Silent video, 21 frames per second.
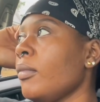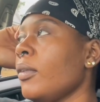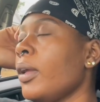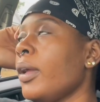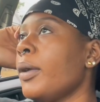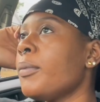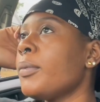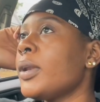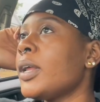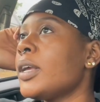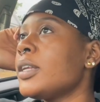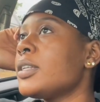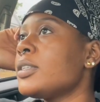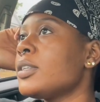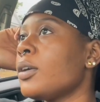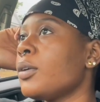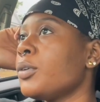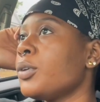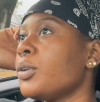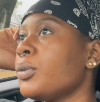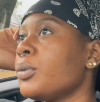and when I
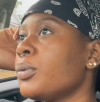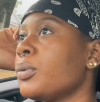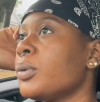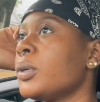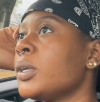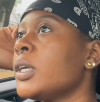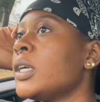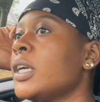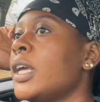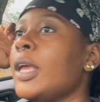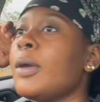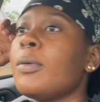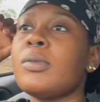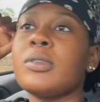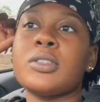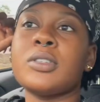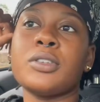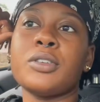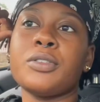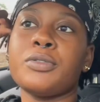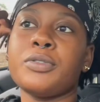tell you, it
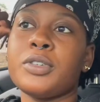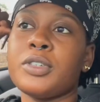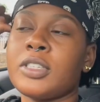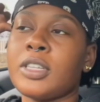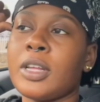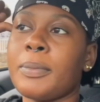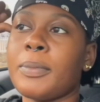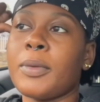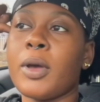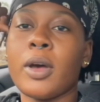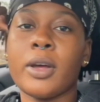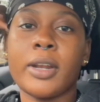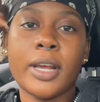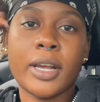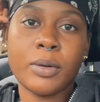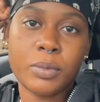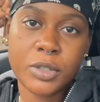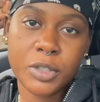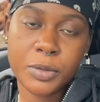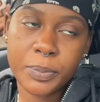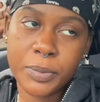wasn't the first time God
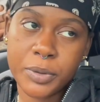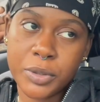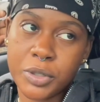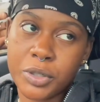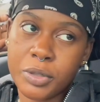had whispered